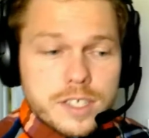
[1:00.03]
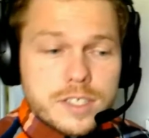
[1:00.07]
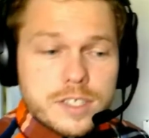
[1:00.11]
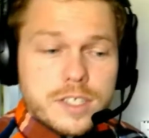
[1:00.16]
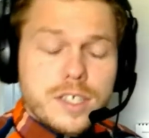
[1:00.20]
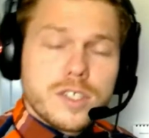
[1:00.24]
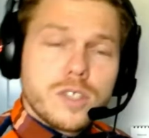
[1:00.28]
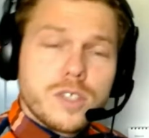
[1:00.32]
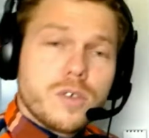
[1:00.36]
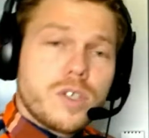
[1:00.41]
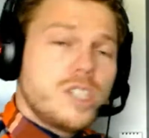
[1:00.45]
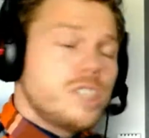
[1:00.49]
So we're
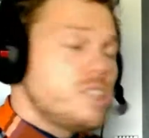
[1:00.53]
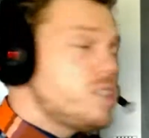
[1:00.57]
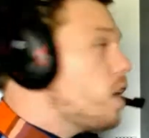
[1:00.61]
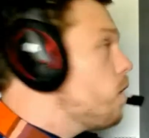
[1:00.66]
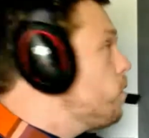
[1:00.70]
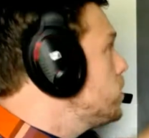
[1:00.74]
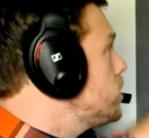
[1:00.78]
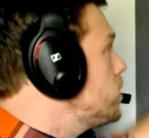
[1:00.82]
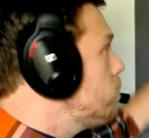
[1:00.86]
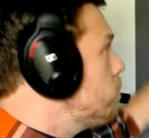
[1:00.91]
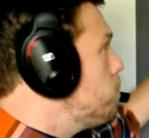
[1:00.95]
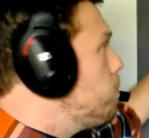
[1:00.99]
going to start with
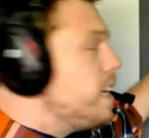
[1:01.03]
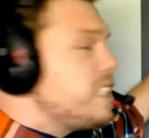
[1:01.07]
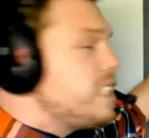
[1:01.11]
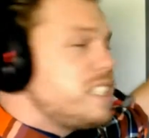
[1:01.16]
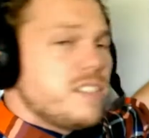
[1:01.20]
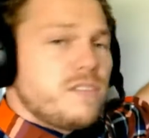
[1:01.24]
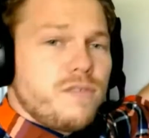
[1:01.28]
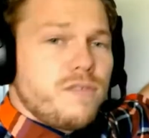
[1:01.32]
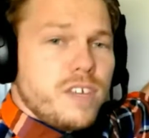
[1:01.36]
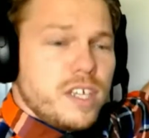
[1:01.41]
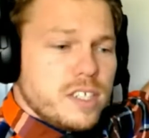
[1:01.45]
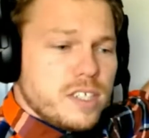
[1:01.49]
some basic
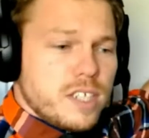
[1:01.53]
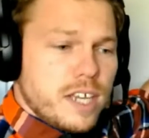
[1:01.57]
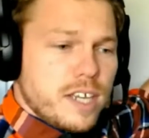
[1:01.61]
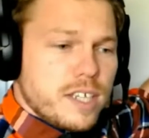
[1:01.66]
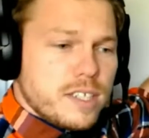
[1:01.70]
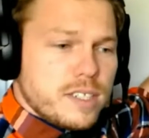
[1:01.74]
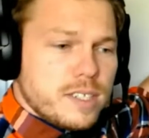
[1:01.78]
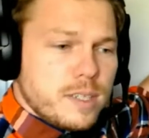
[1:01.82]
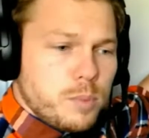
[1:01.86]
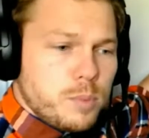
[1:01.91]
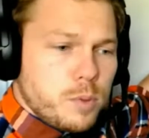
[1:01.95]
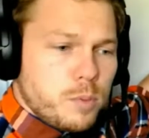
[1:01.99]
things like a
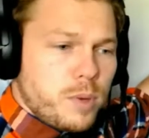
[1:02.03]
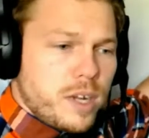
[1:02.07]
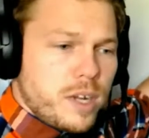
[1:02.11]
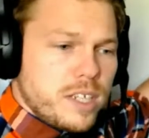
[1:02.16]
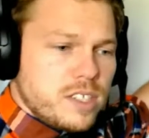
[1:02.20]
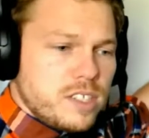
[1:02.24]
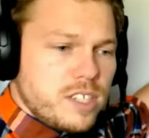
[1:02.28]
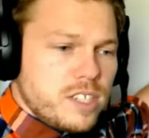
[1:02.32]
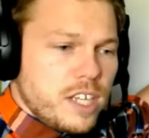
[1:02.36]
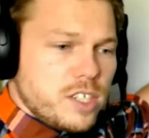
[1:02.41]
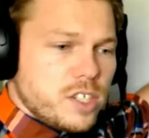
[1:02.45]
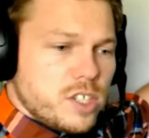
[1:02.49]
simple
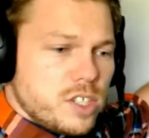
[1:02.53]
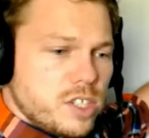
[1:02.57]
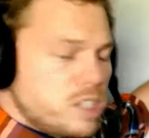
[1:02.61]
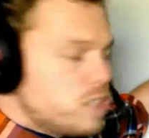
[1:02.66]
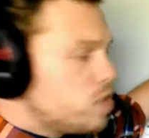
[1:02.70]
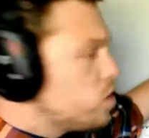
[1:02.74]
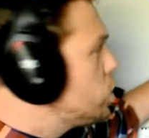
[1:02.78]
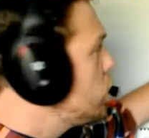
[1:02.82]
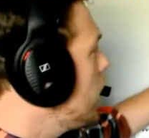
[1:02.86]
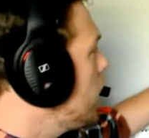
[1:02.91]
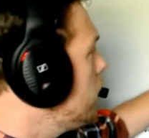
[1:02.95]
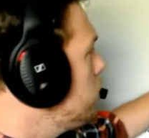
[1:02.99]
presentation and
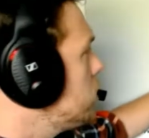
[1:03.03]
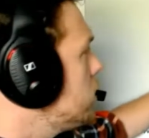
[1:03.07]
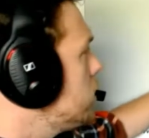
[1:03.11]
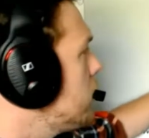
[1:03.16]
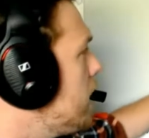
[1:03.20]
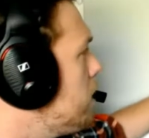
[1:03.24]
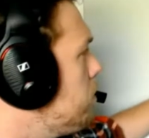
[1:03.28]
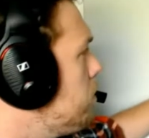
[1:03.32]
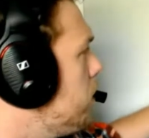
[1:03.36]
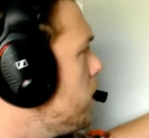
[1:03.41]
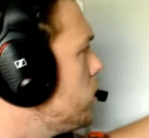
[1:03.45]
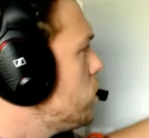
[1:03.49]
shapes and
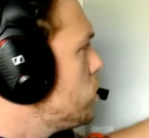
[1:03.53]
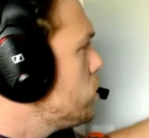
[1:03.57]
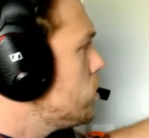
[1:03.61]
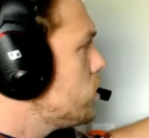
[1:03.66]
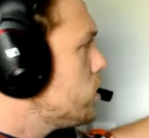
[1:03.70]
animations and